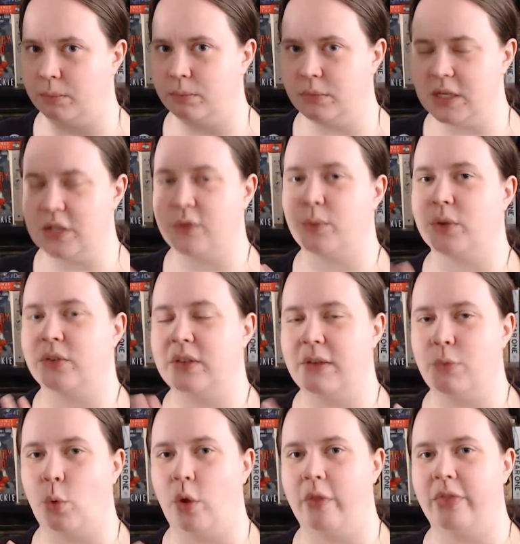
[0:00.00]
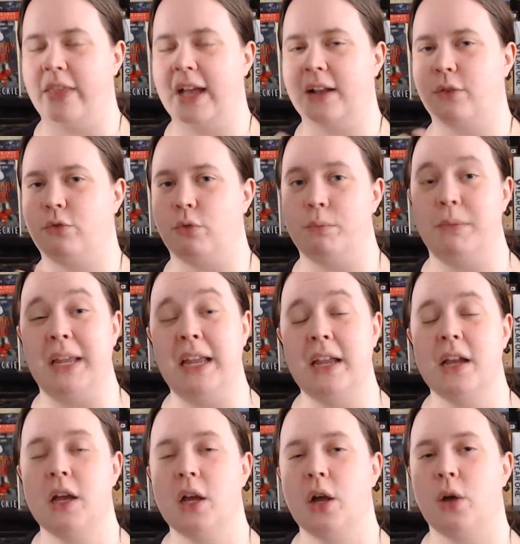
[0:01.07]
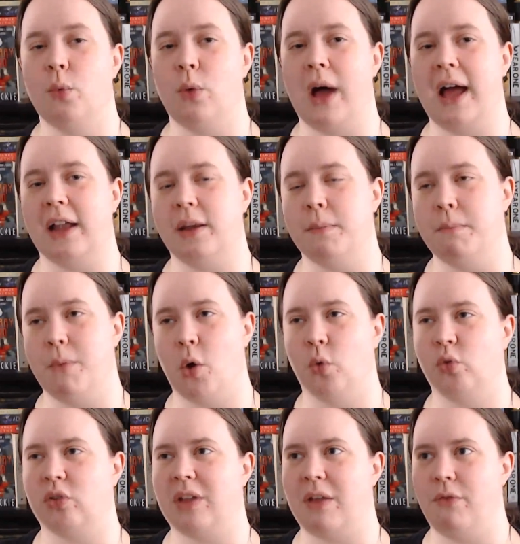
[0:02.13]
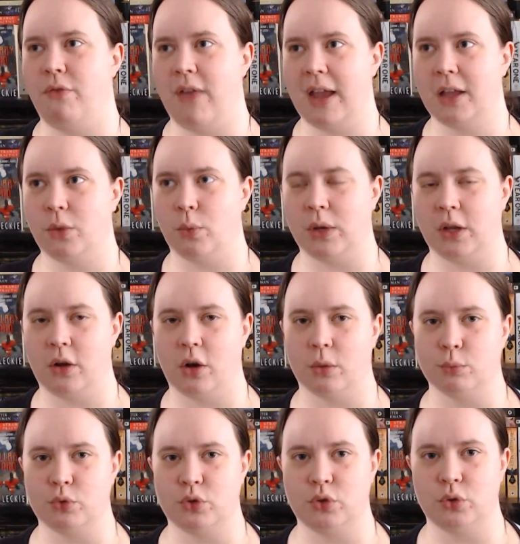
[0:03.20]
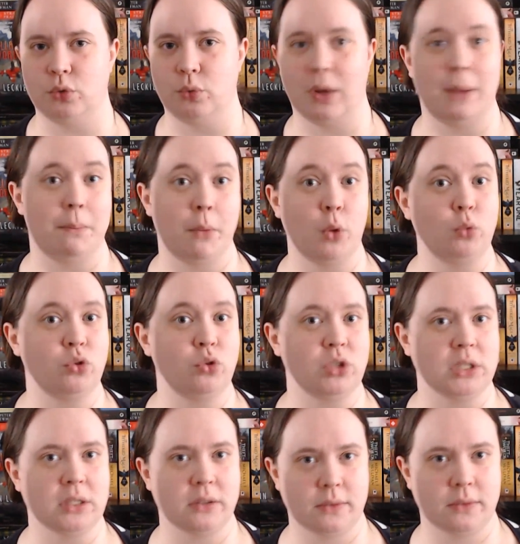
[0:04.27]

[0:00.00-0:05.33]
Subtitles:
This was the one that for me had the most effect when it comes to emotions.